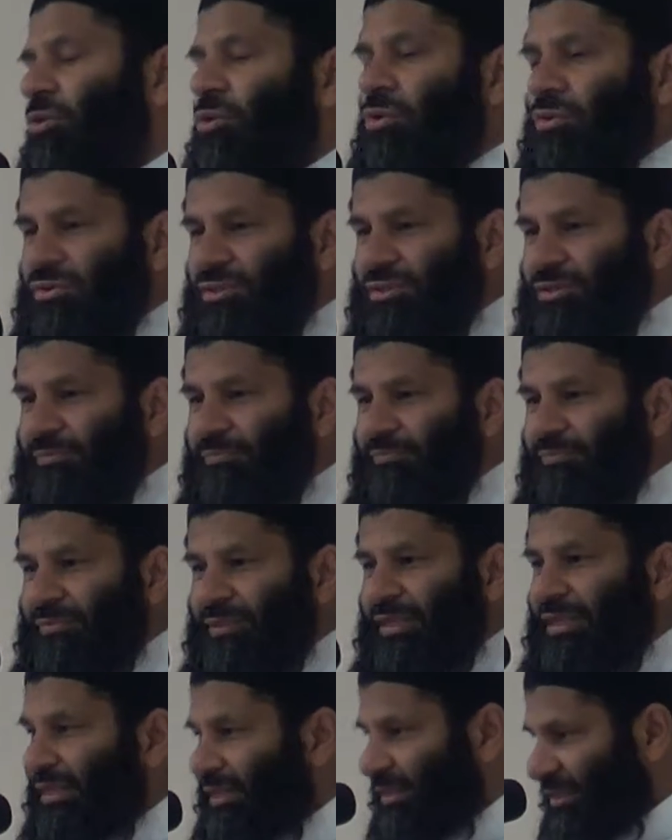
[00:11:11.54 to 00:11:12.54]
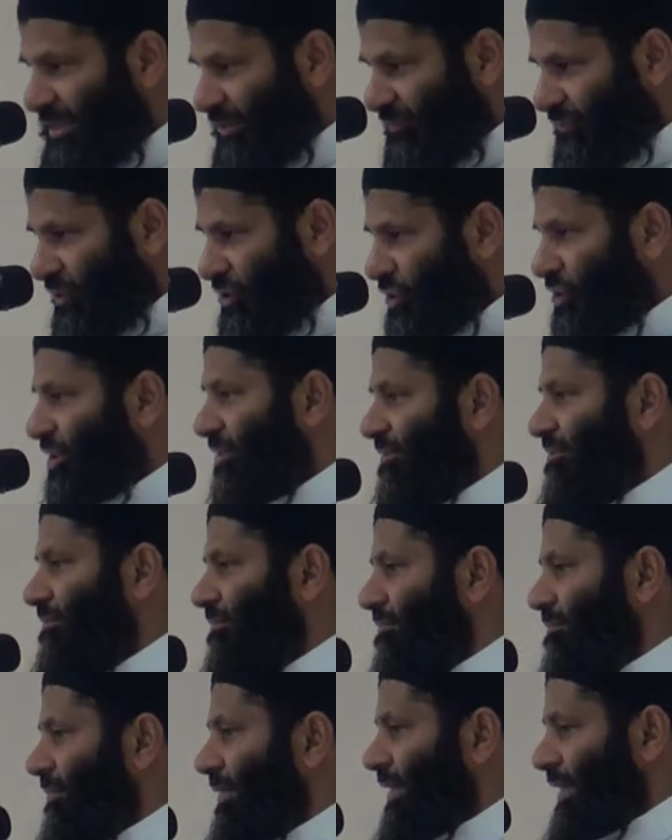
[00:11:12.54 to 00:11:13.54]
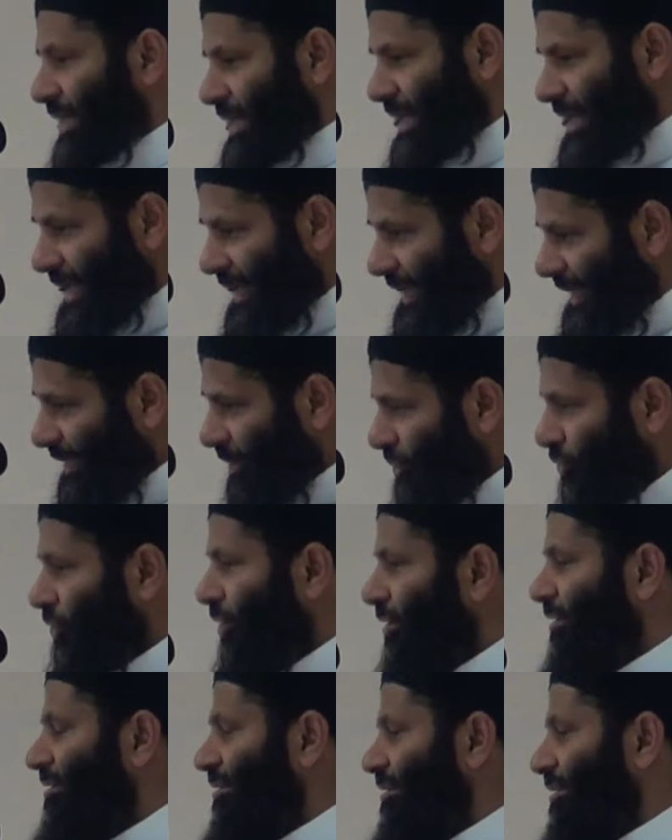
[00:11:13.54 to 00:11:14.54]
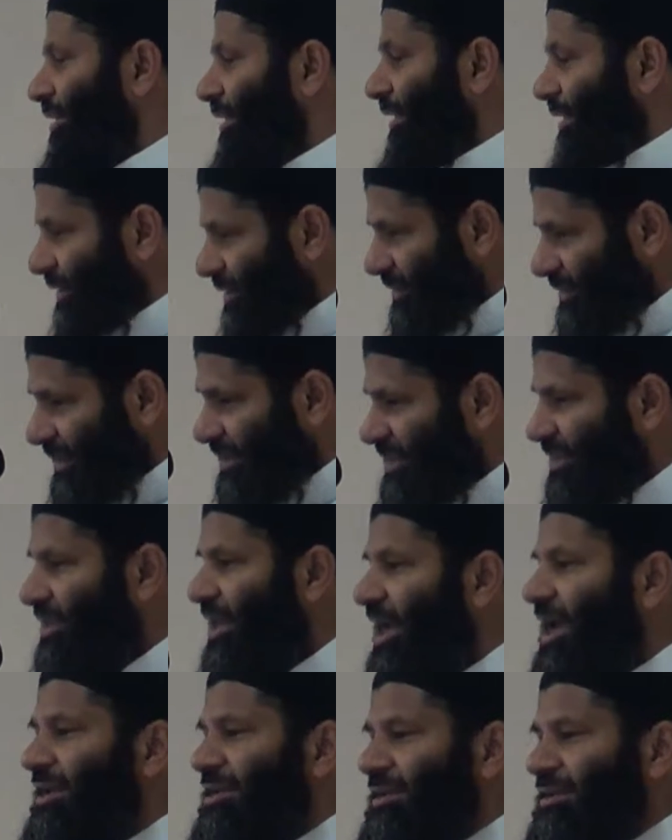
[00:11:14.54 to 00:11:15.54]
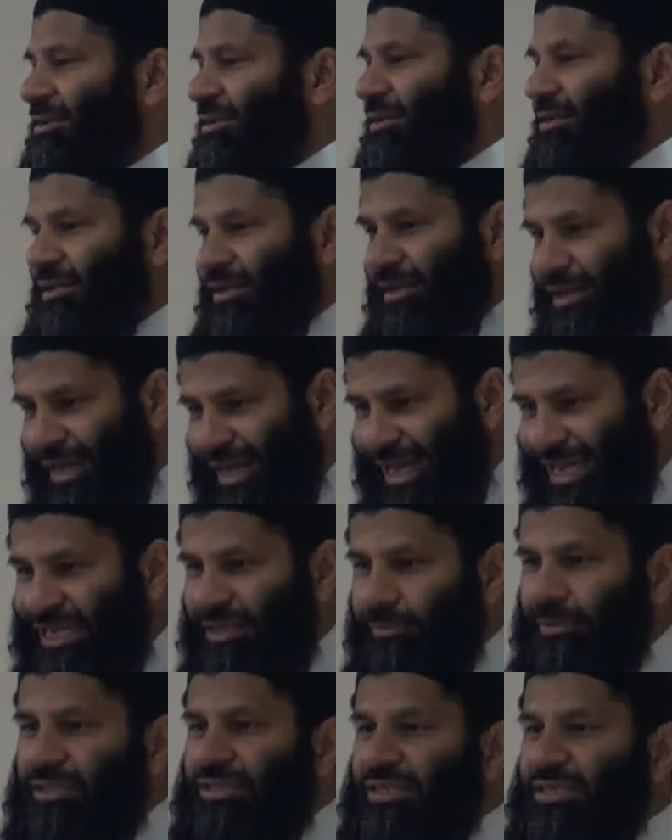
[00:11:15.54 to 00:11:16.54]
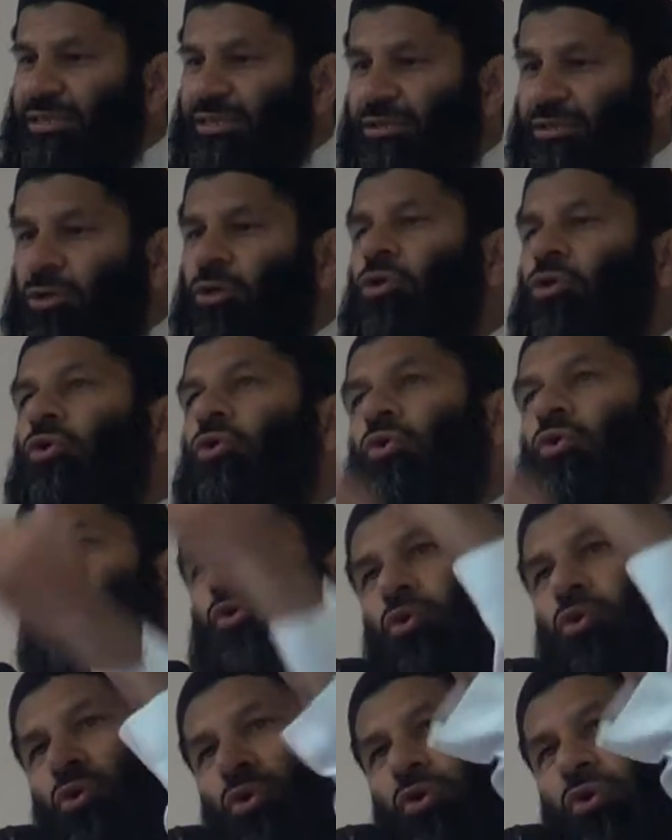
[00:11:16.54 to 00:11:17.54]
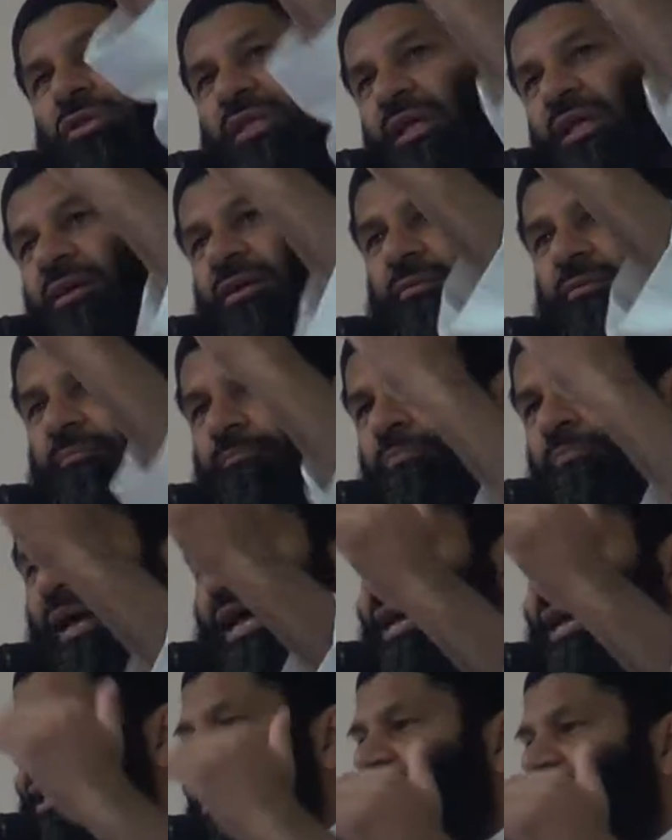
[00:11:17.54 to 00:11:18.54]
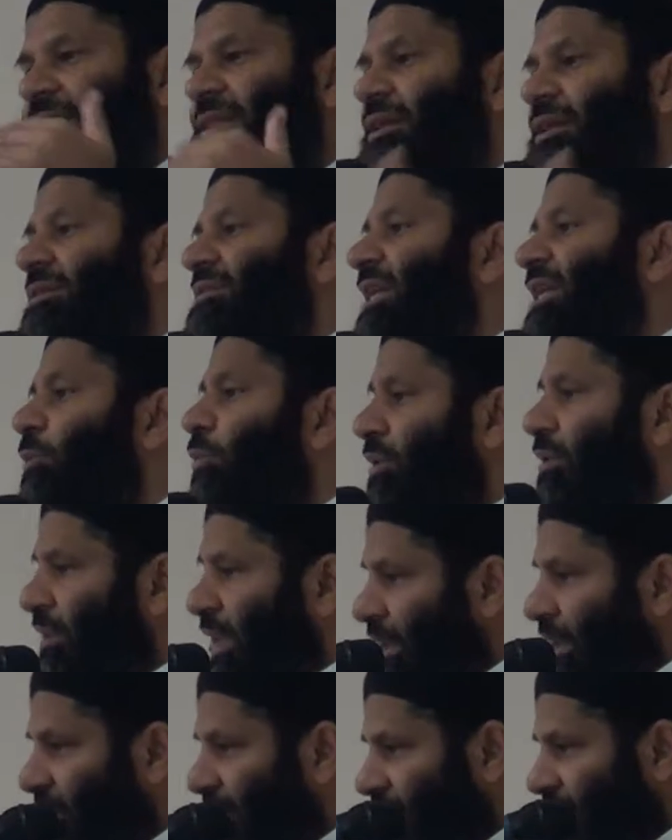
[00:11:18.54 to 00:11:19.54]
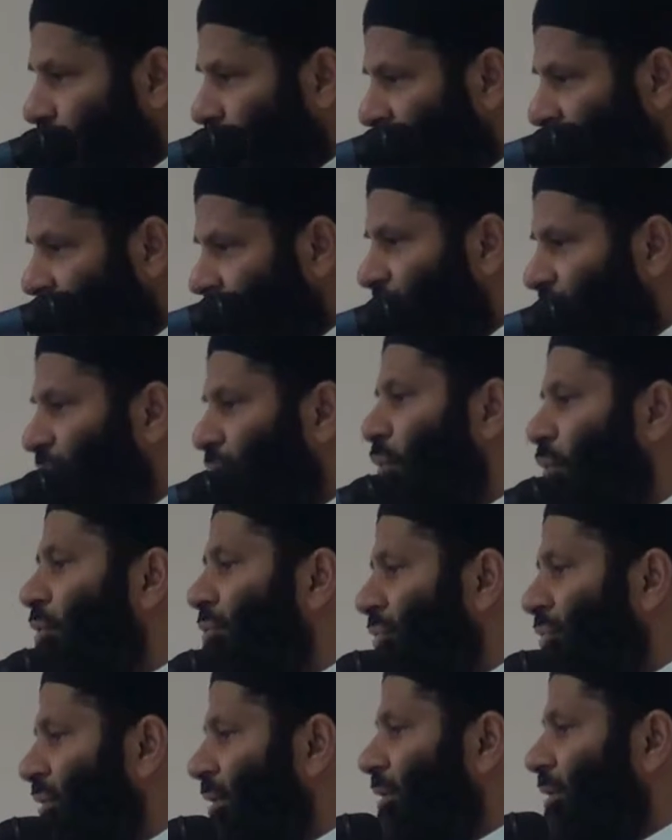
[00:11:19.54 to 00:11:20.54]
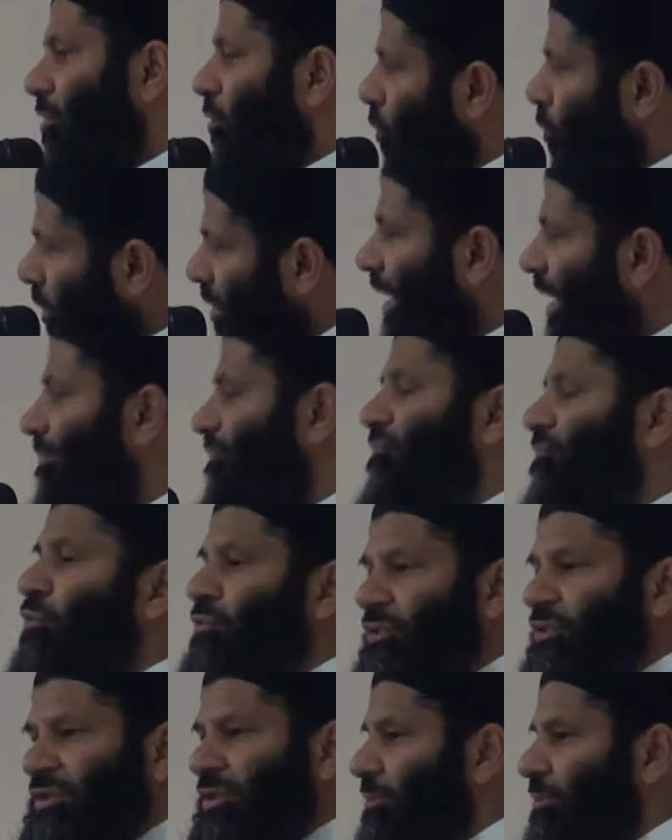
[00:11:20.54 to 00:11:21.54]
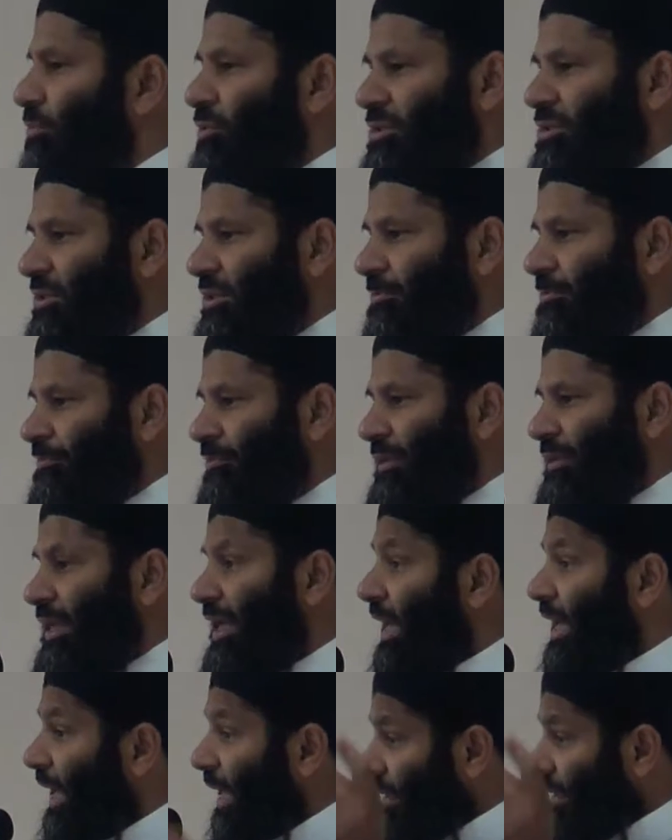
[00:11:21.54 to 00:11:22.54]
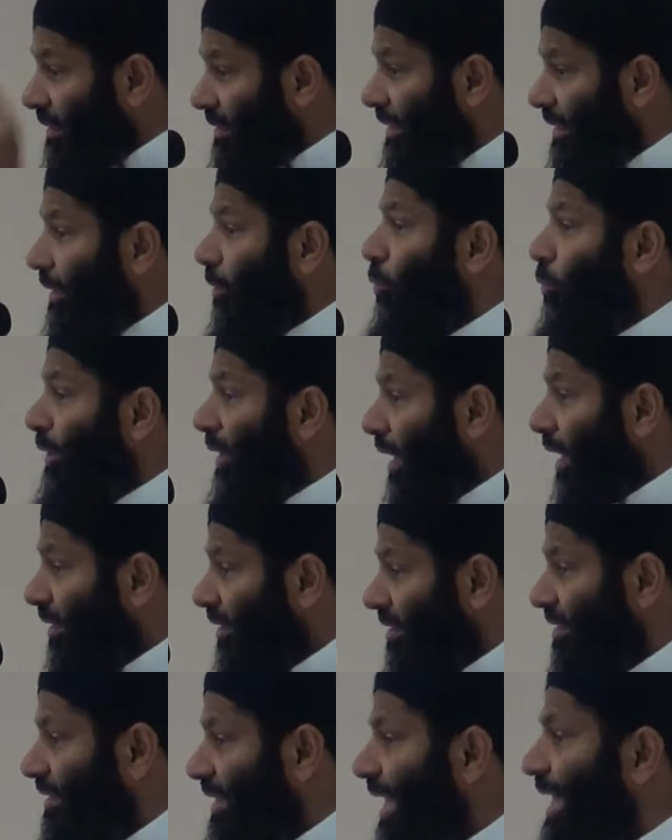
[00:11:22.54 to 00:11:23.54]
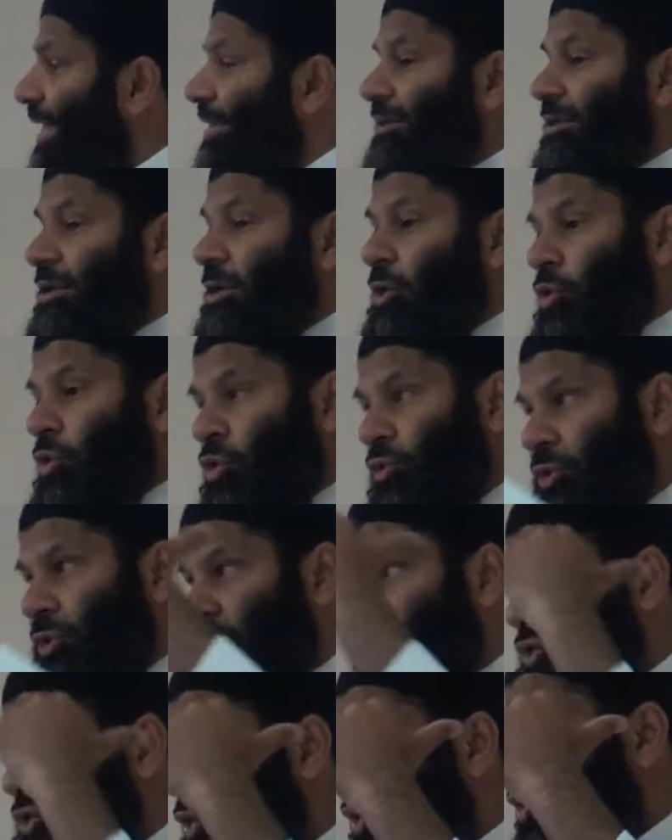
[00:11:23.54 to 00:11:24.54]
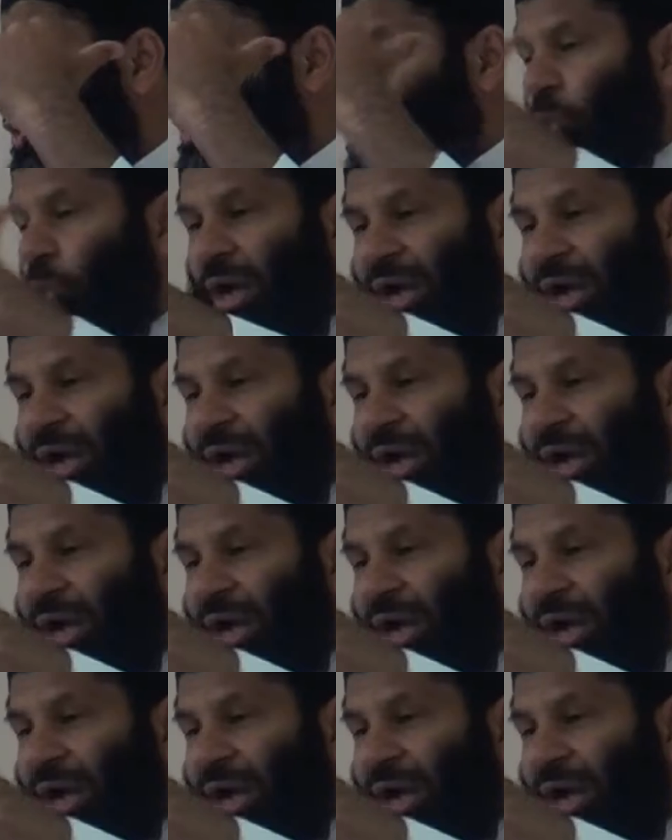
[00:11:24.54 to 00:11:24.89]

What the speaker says: cause? Division, hatred, dislike, enmity, all the bad things that will come forth in the community. Until we understand the source,